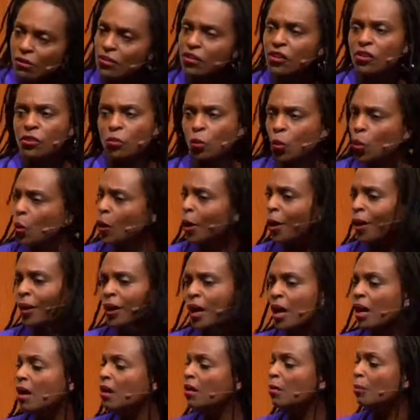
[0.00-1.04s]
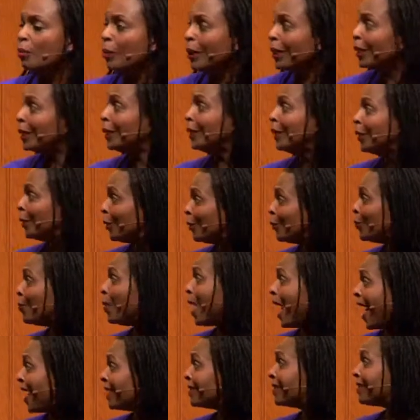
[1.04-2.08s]
else's war, but
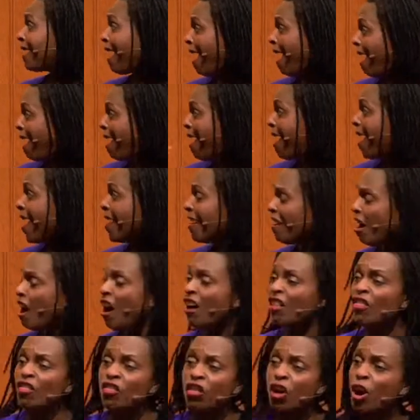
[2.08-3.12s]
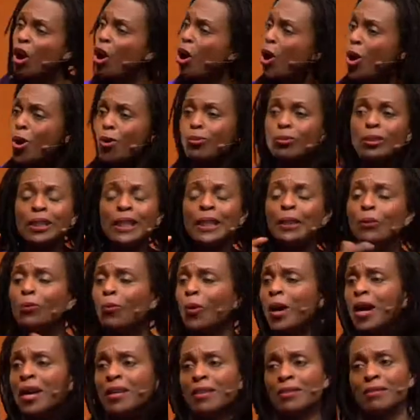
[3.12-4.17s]
you and I are the only
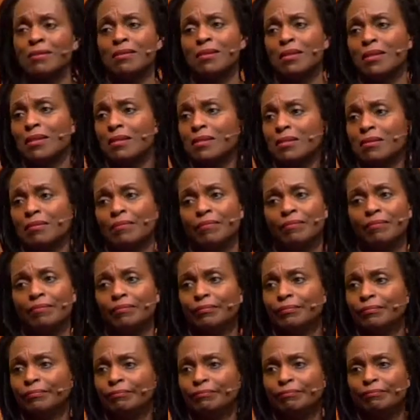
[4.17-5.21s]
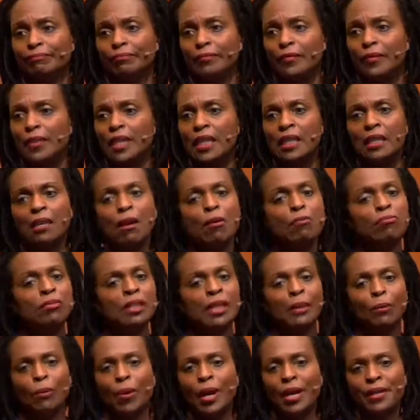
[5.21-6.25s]
ones, the
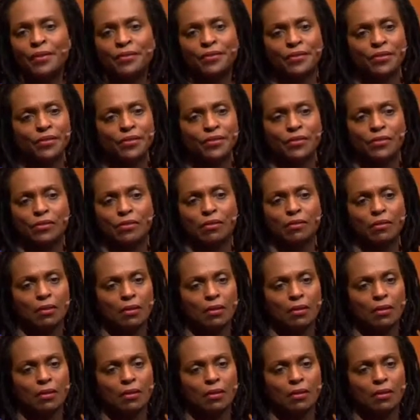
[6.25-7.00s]
only ones